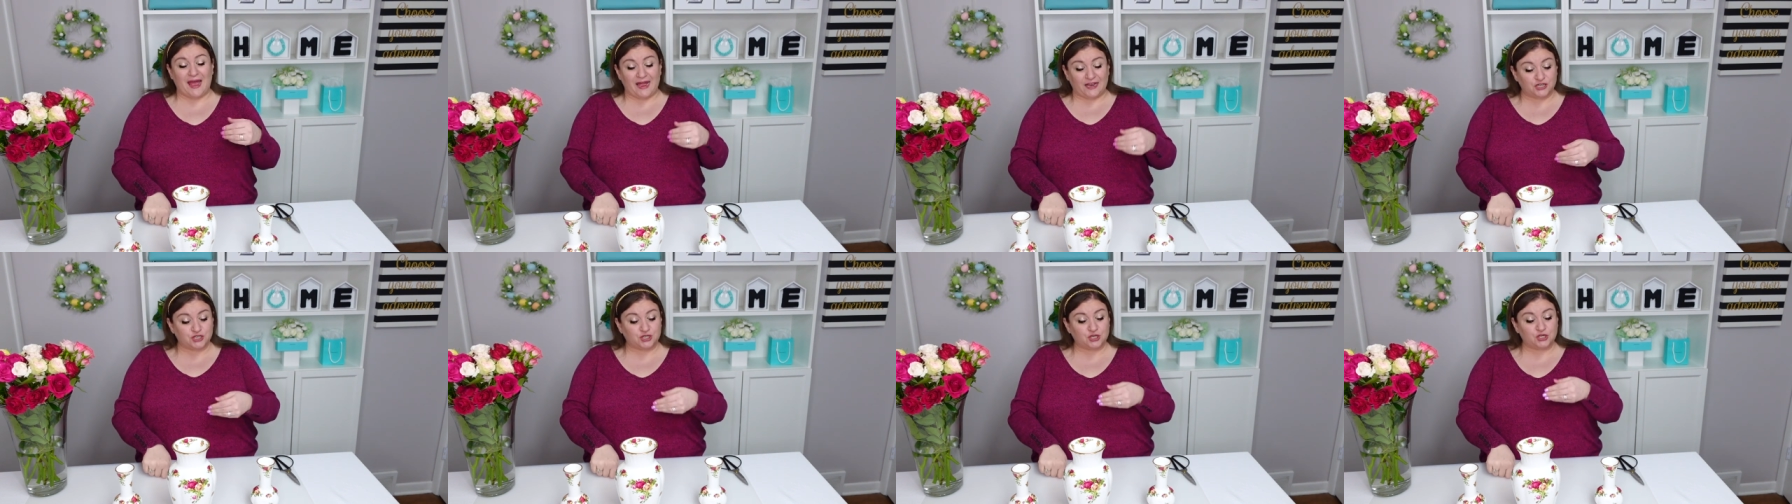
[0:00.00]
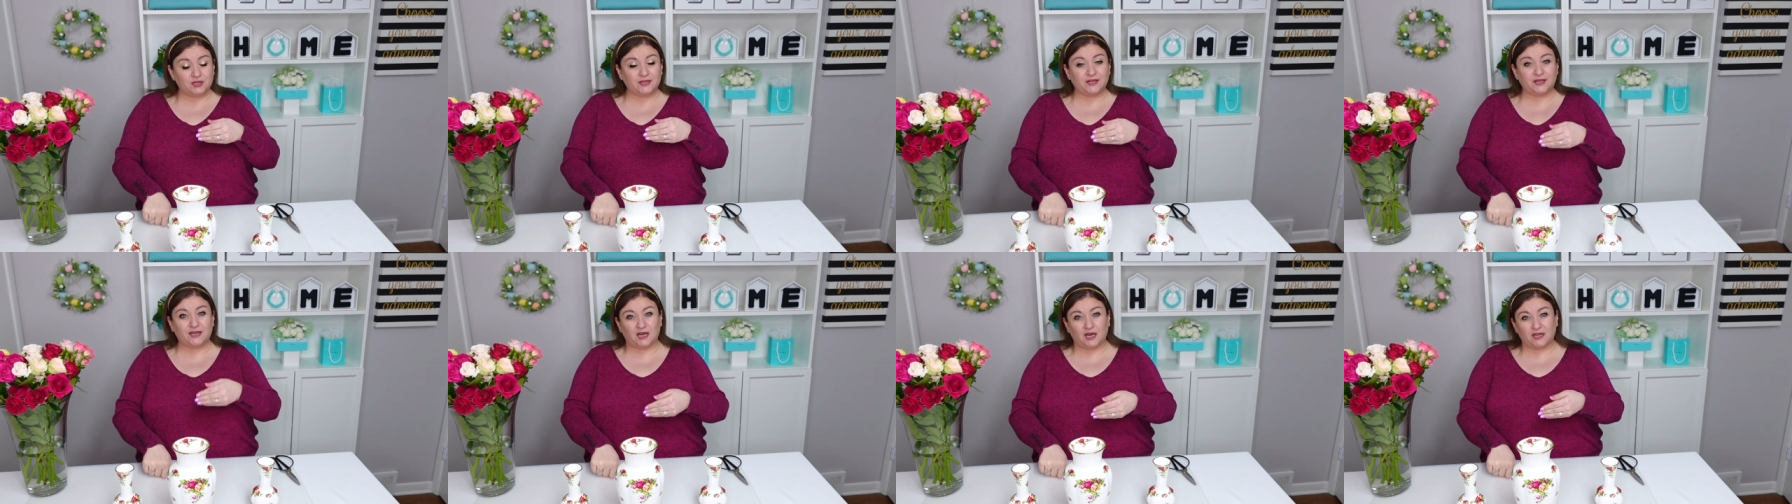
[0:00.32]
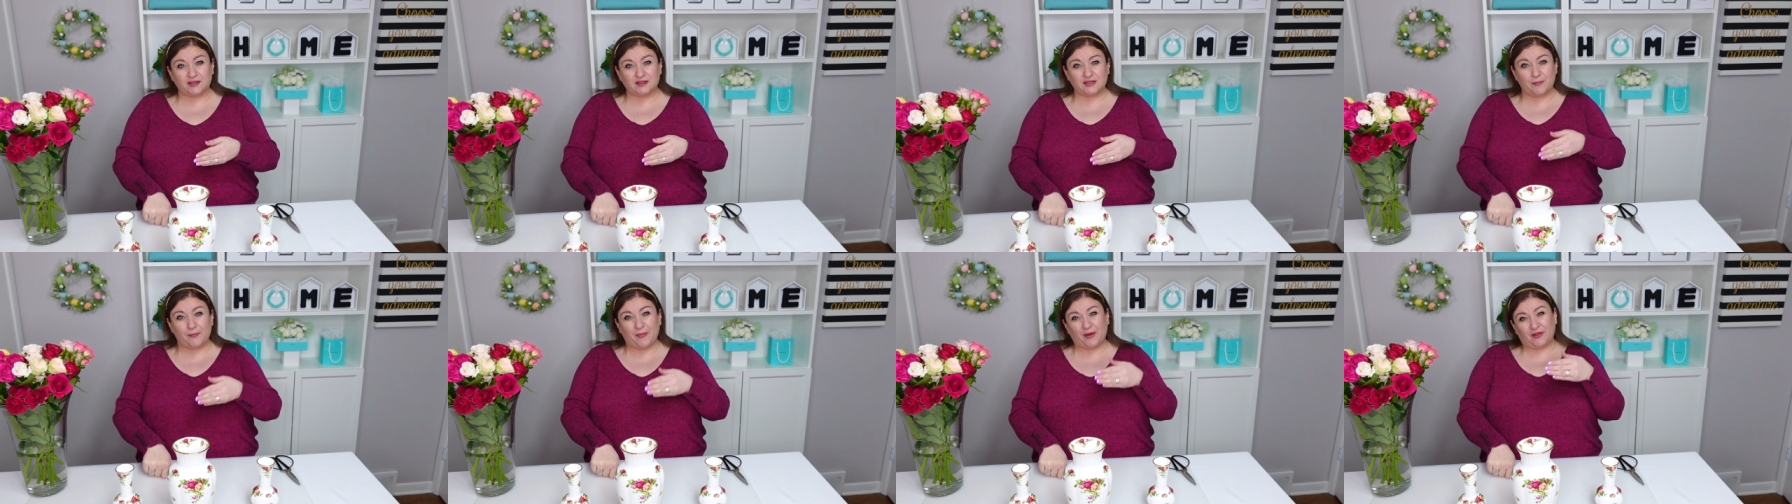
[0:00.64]
actually
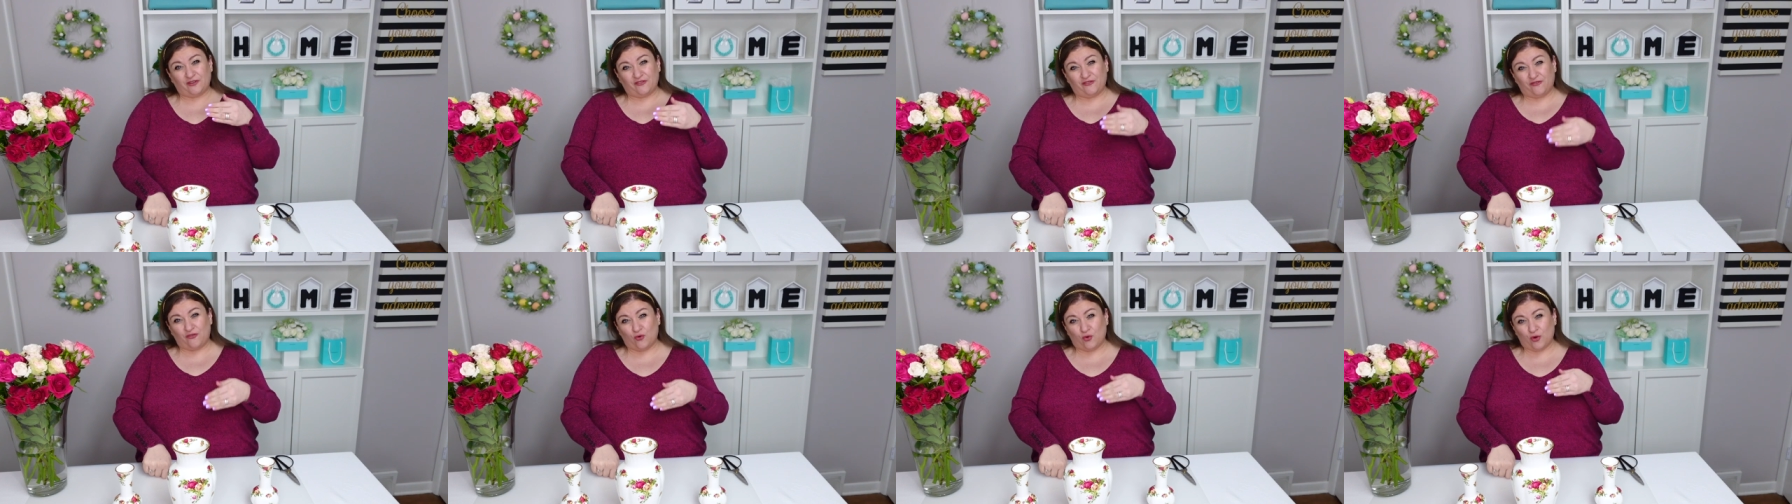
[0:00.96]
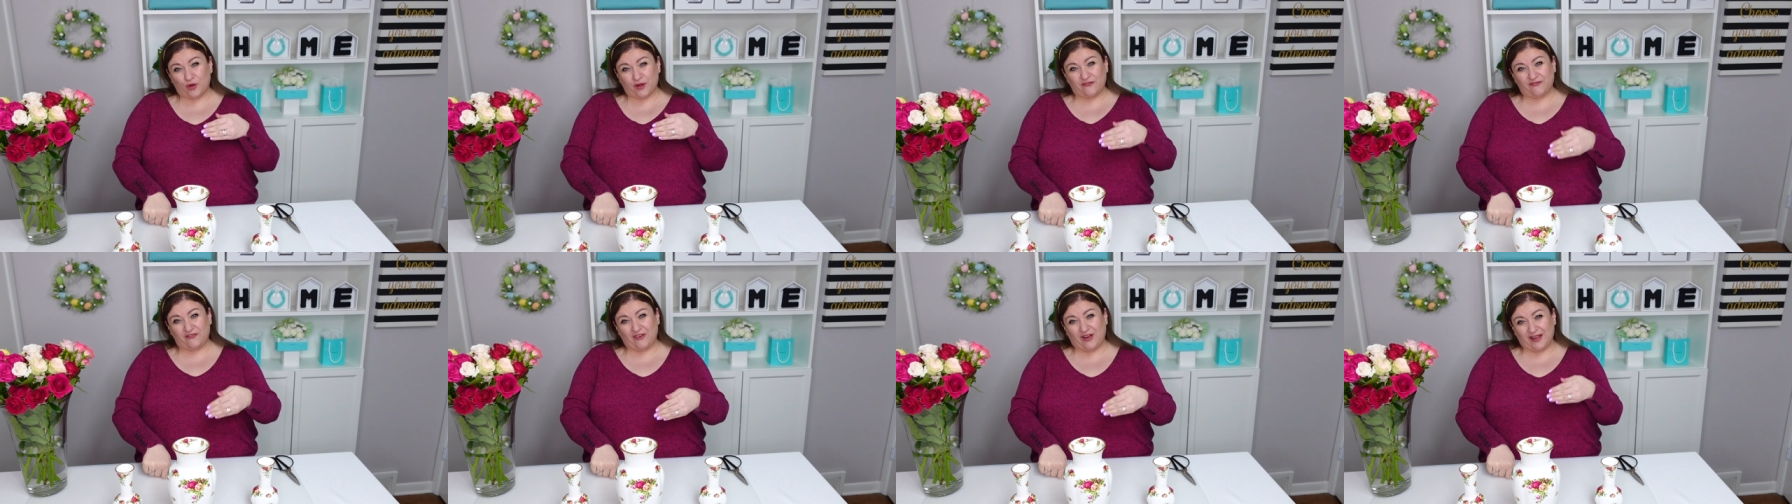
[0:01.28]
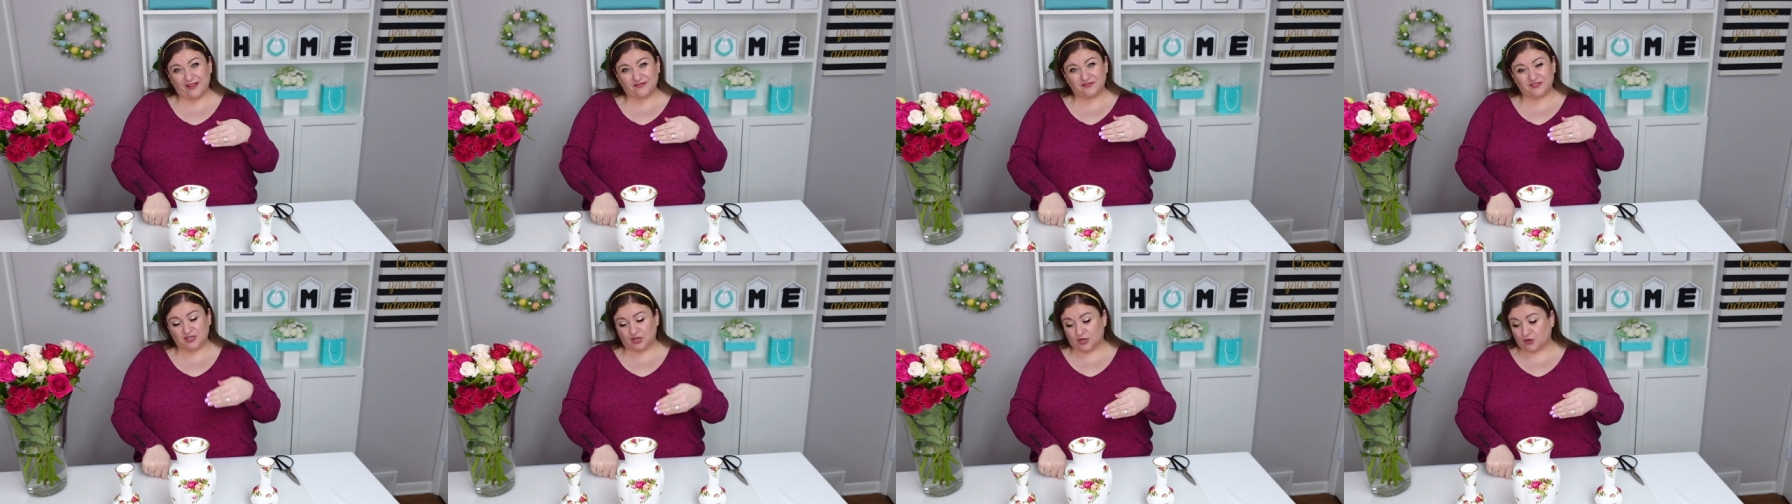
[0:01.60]
cut them on a
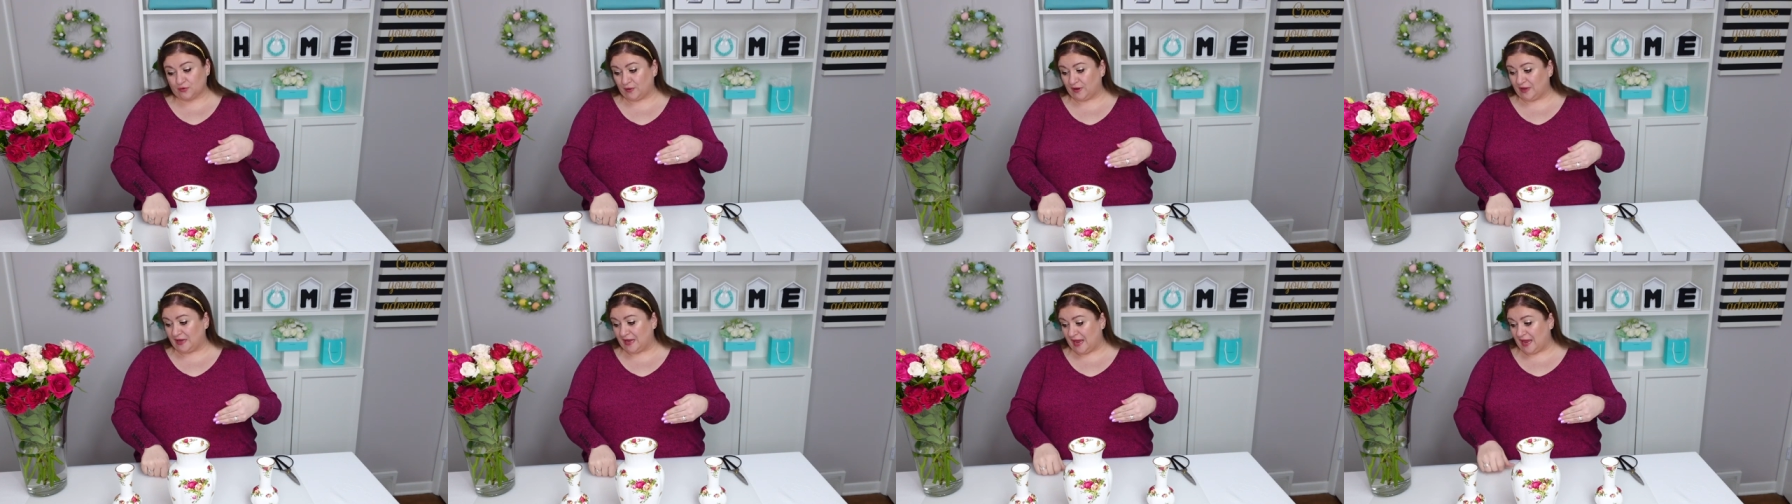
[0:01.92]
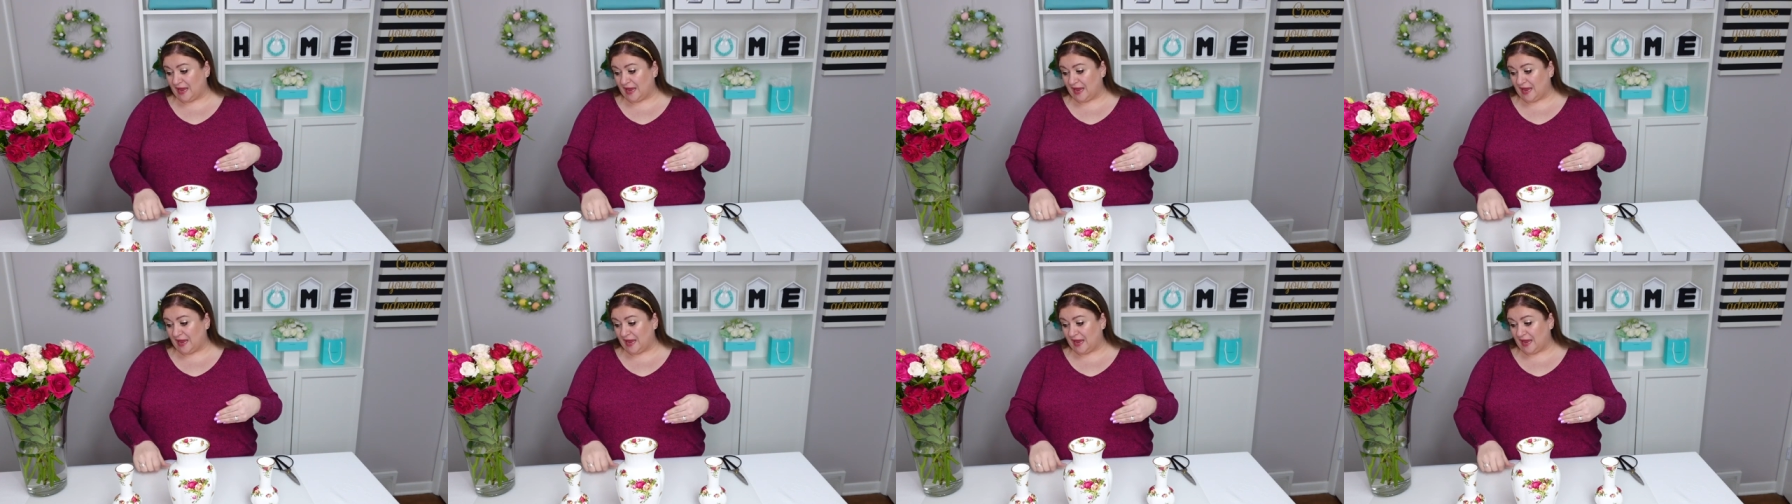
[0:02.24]
45 degree